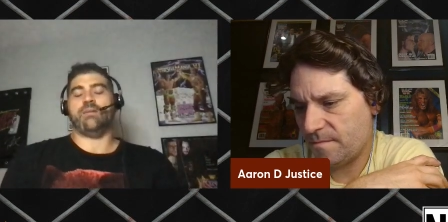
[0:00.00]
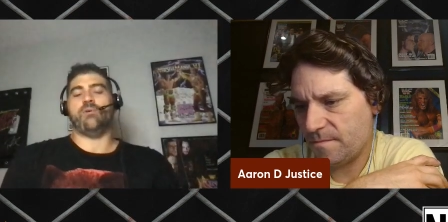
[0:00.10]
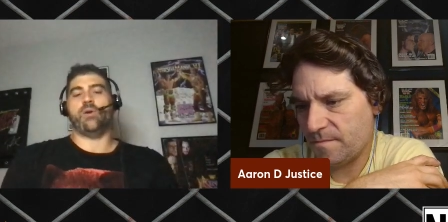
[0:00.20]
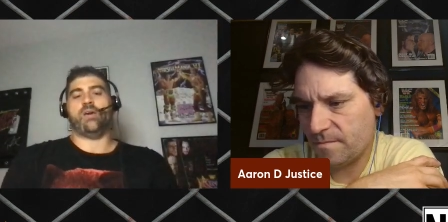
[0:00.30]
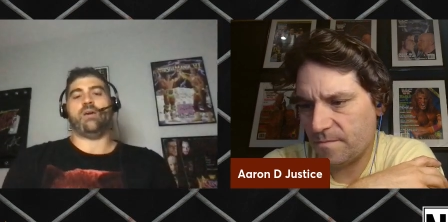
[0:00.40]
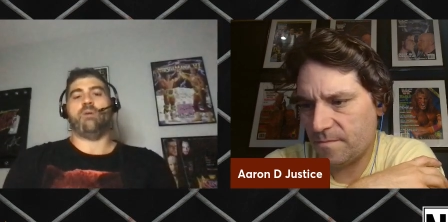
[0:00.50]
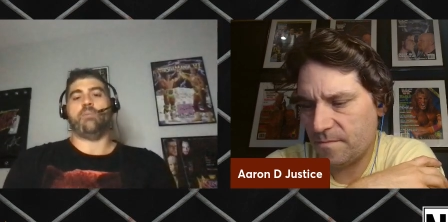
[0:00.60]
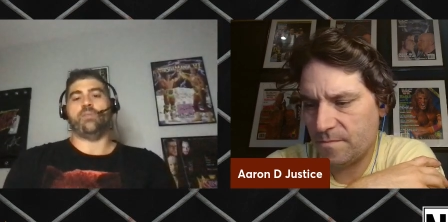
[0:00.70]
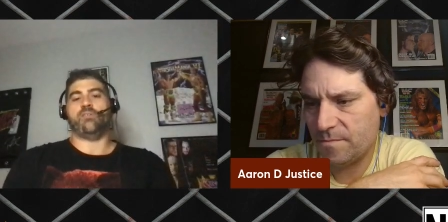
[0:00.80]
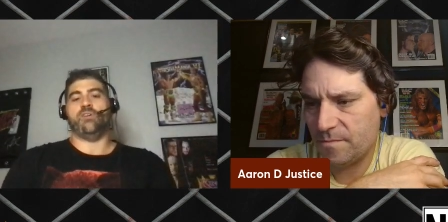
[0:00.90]
Speaker 1: I mean, we could come up
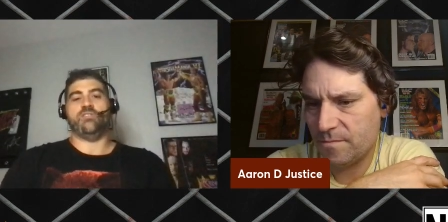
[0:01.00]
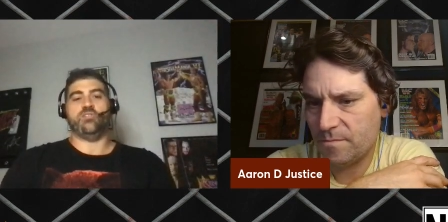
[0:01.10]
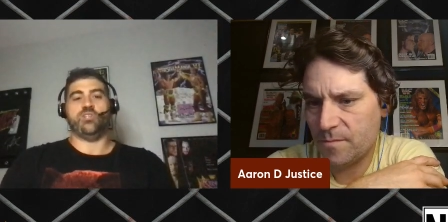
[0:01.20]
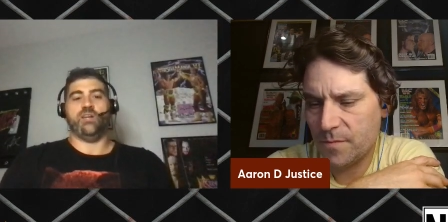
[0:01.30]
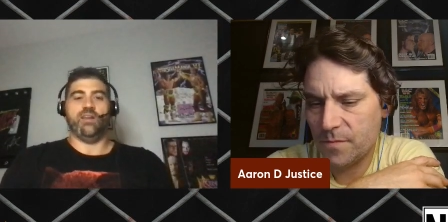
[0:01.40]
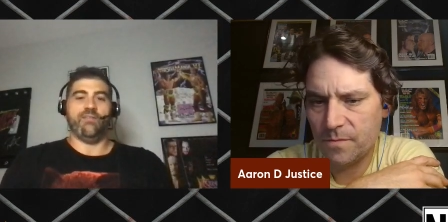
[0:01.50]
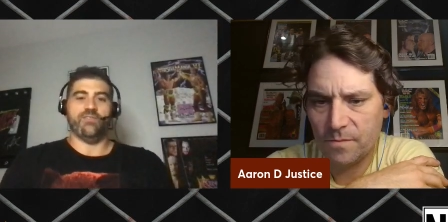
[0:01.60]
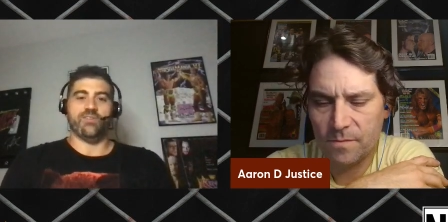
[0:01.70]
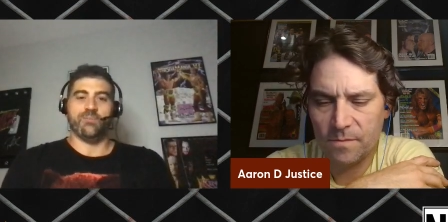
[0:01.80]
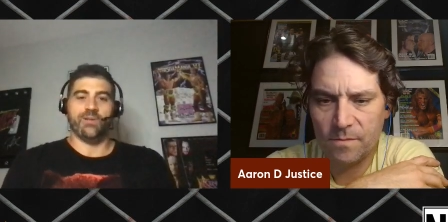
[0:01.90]
with crazy shit,
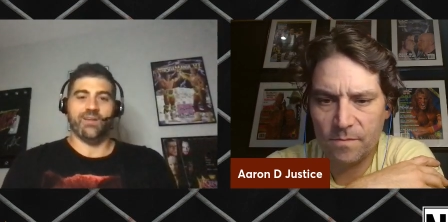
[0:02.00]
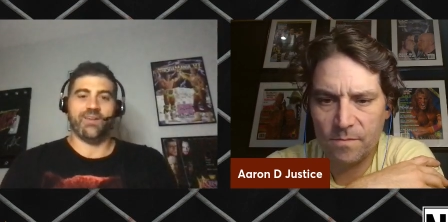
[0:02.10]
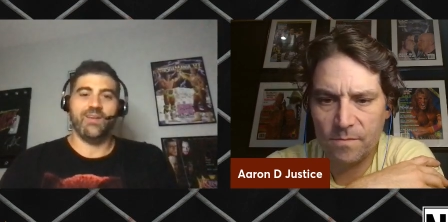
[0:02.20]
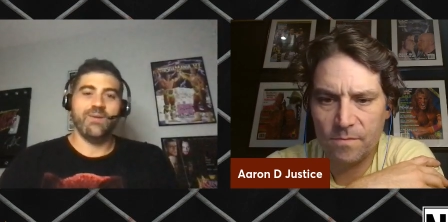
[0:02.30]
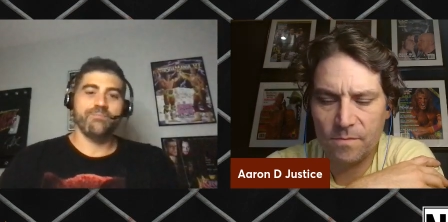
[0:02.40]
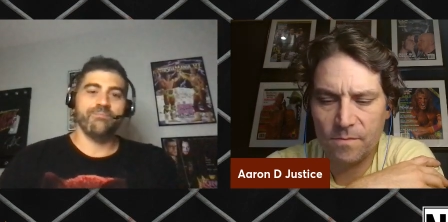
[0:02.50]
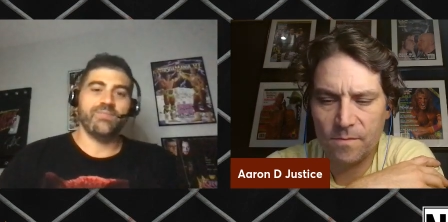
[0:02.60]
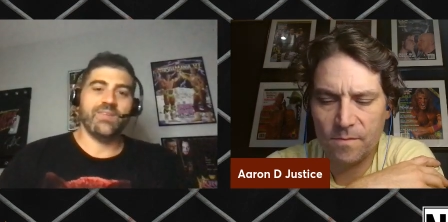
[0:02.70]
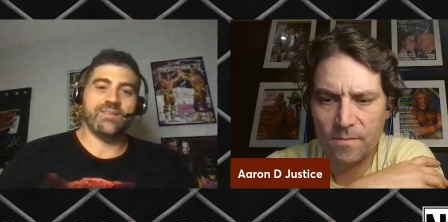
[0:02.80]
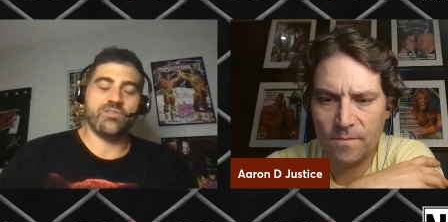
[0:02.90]
obviously, but like
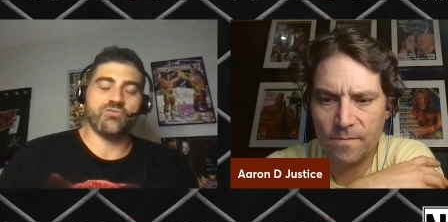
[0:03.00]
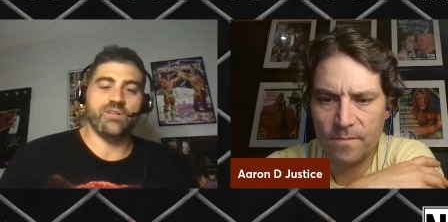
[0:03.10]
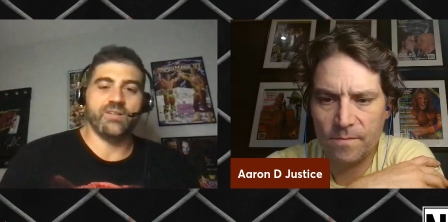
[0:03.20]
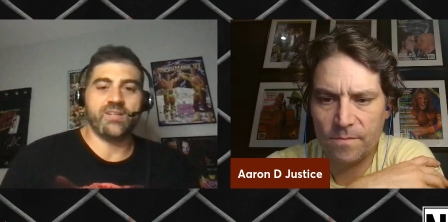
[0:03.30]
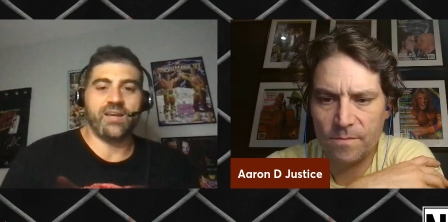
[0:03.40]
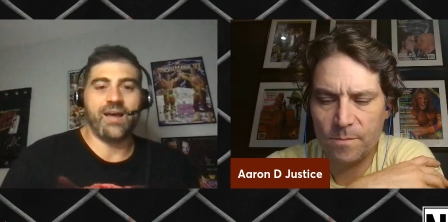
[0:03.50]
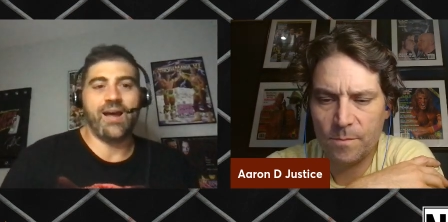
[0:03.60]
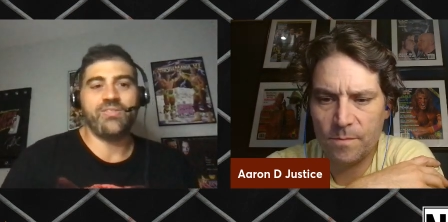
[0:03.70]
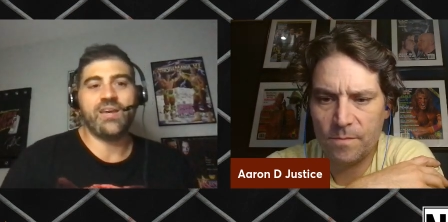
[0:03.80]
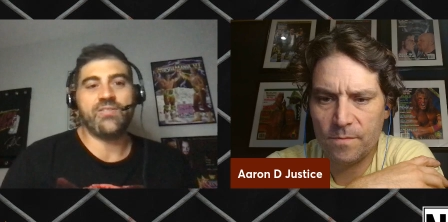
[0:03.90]
that's realistic. I,
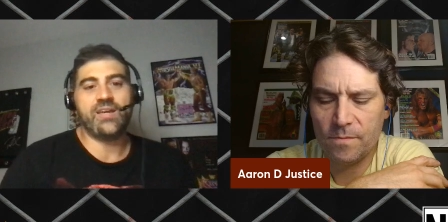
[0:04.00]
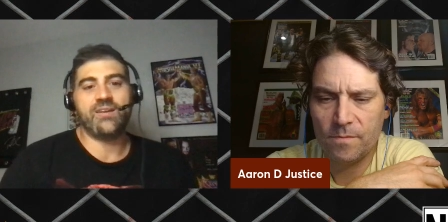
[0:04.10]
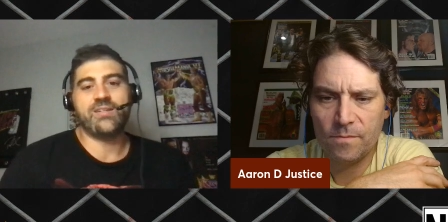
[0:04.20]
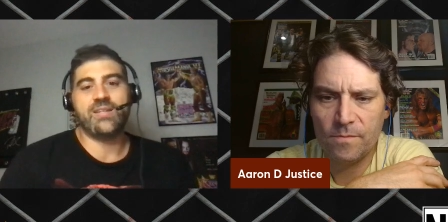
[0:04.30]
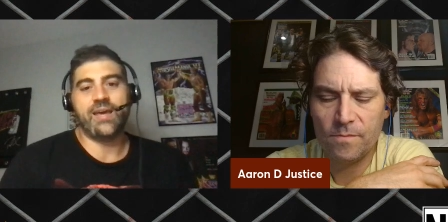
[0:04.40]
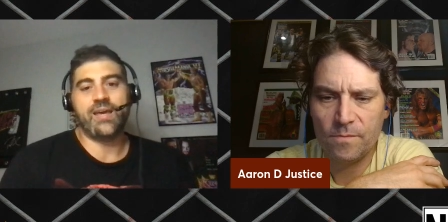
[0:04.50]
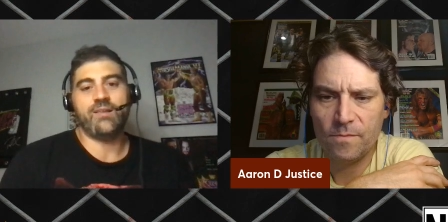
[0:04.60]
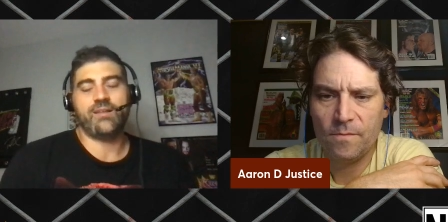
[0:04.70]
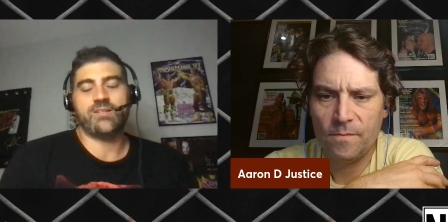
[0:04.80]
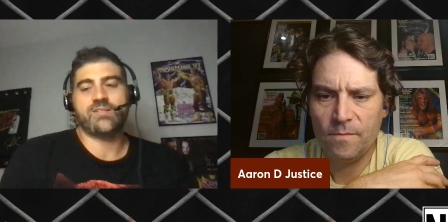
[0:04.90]
I, think at the end of the day,
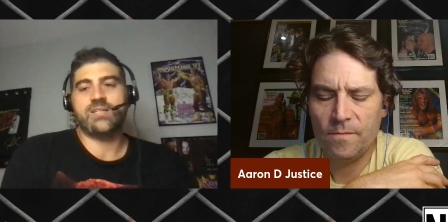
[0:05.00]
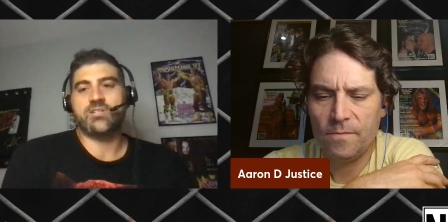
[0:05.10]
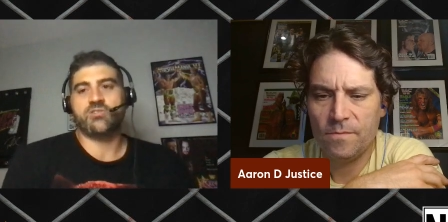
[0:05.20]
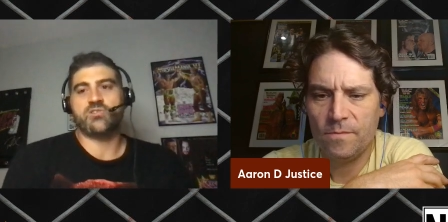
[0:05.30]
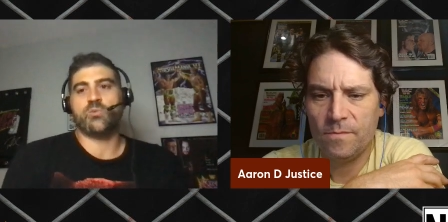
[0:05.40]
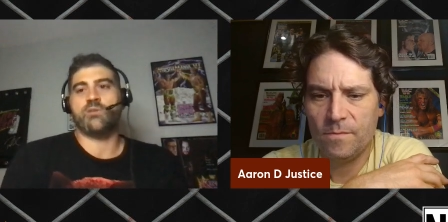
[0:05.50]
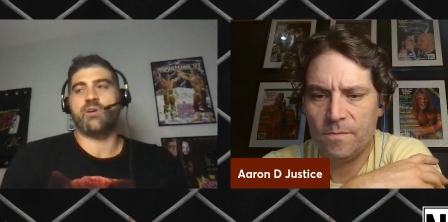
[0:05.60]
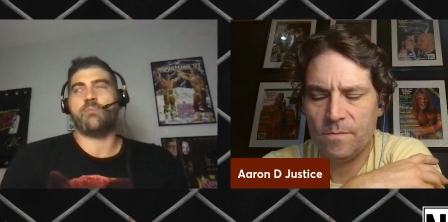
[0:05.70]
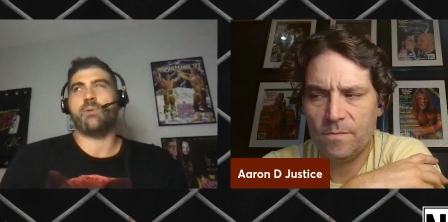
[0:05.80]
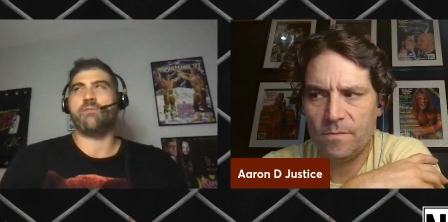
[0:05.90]
like this is an interesting one,
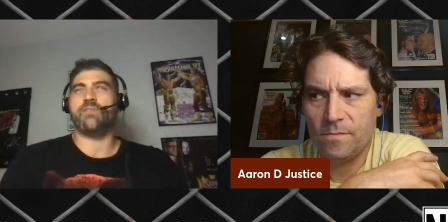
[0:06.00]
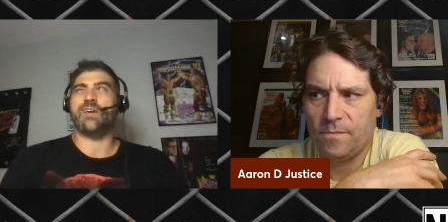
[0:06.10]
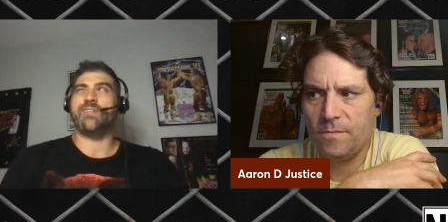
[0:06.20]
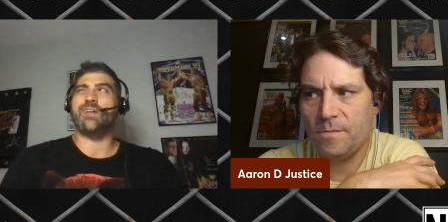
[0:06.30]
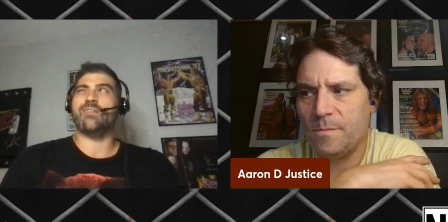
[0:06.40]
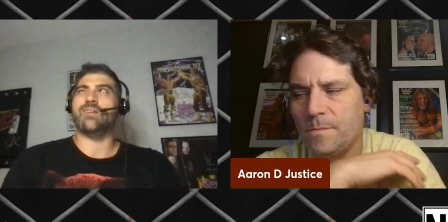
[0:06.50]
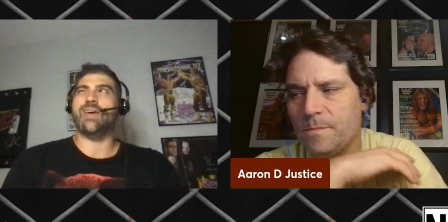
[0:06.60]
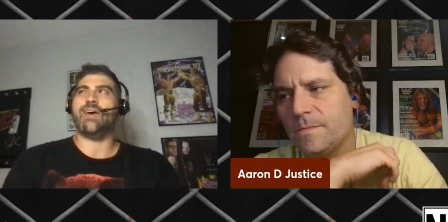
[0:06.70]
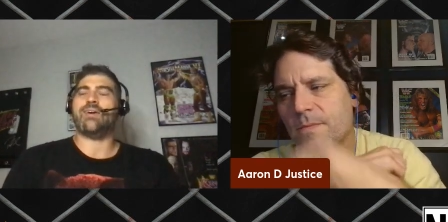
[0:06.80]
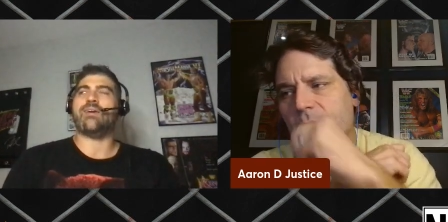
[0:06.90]
Rick, but I feel like at the end of the
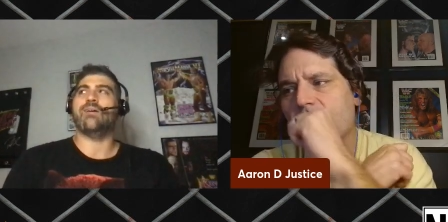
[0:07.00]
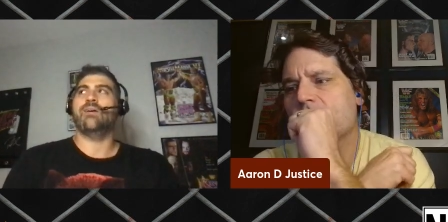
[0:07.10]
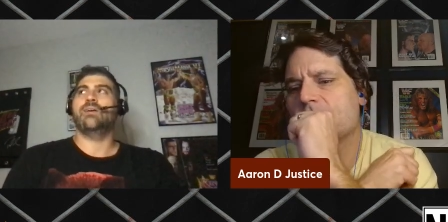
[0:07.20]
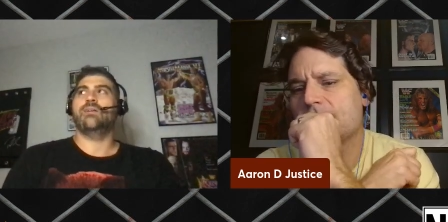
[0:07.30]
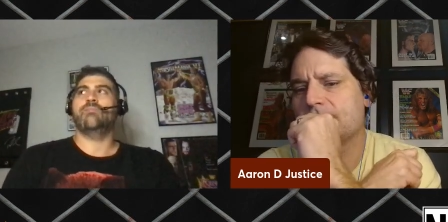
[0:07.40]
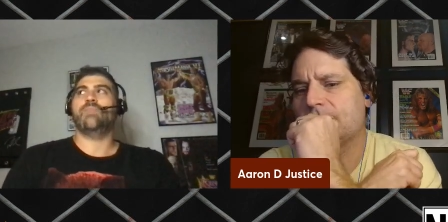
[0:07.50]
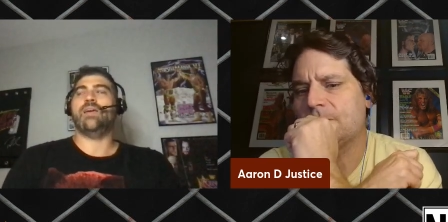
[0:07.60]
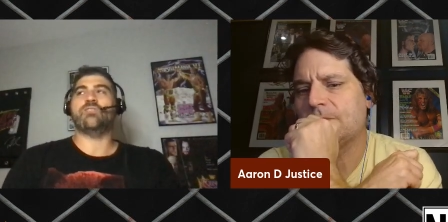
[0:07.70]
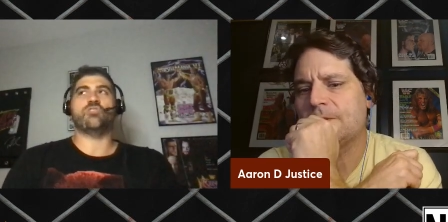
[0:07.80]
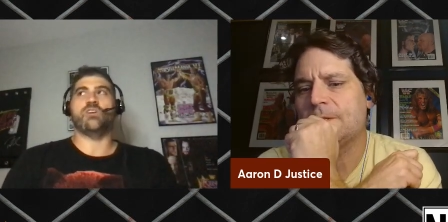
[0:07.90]
day,
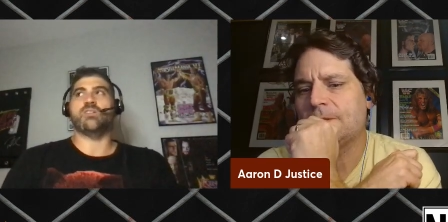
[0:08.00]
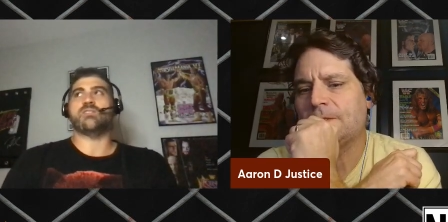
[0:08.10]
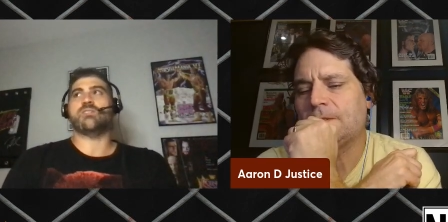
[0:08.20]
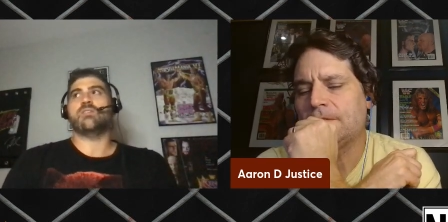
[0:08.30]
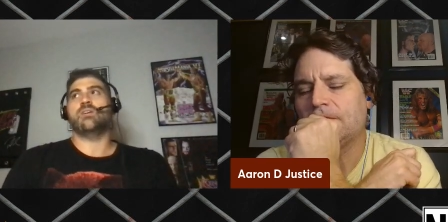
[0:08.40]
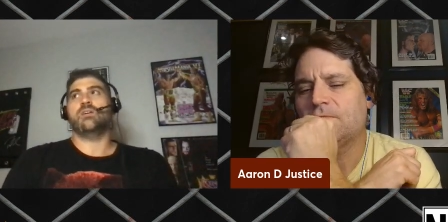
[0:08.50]
it's just